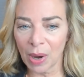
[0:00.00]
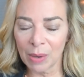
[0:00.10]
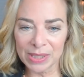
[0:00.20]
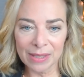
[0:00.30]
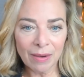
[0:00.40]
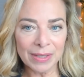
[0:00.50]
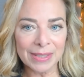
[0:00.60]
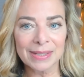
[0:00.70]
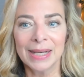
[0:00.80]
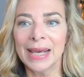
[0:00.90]
I was the
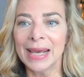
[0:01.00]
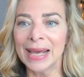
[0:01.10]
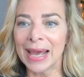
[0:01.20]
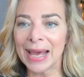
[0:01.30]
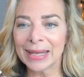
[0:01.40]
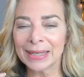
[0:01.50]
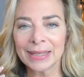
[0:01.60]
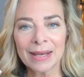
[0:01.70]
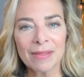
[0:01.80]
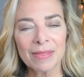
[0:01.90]
youngest,
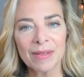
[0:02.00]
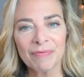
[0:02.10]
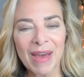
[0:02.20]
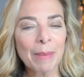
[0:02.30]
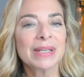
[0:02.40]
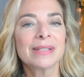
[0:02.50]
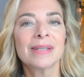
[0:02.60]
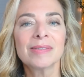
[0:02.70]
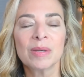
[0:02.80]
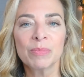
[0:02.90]
and the family
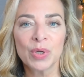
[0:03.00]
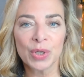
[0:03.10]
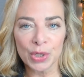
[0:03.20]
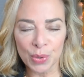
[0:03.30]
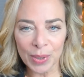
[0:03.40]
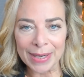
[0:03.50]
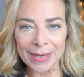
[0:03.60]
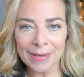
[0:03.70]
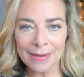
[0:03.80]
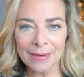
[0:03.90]
system could
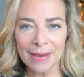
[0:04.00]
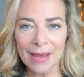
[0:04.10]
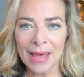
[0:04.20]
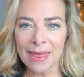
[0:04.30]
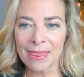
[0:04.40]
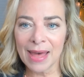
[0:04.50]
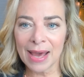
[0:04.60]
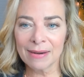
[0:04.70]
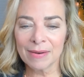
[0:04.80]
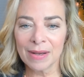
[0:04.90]
agree
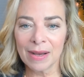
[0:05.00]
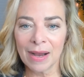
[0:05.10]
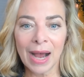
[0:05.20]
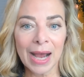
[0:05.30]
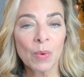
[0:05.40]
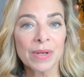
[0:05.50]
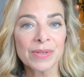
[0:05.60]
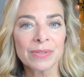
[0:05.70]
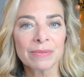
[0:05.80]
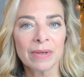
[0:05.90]
that I
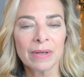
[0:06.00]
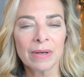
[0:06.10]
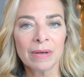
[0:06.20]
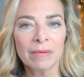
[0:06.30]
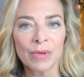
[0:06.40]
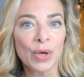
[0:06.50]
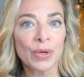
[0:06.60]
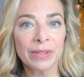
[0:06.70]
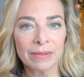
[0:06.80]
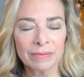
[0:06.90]
was
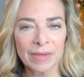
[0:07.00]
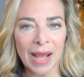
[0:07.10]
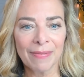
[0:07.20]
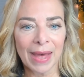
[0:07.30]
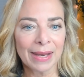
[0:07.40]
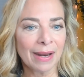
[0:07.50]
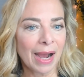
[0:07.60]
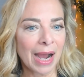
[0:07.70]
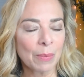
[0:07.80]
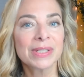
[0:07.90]
good and that
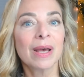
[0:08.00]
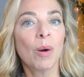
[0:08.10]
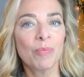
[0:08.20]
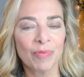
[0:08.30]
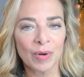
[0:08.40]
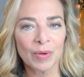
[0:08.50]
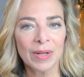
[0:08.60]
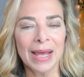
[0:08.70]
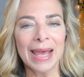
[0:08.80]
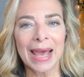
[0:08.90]
I was helpful.
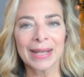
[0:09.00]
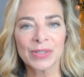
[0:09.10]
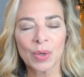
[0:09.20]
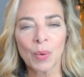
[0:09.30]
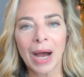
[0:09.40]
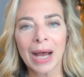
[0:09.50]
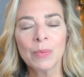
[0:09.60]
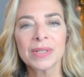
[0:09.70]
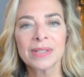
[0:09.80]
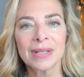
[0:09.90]
And so I
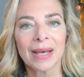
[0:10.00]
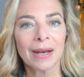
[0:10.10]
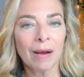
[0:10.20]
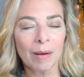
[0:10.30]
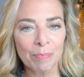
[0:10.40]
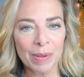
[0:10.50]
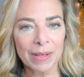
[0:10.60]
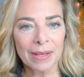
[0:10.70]
was set up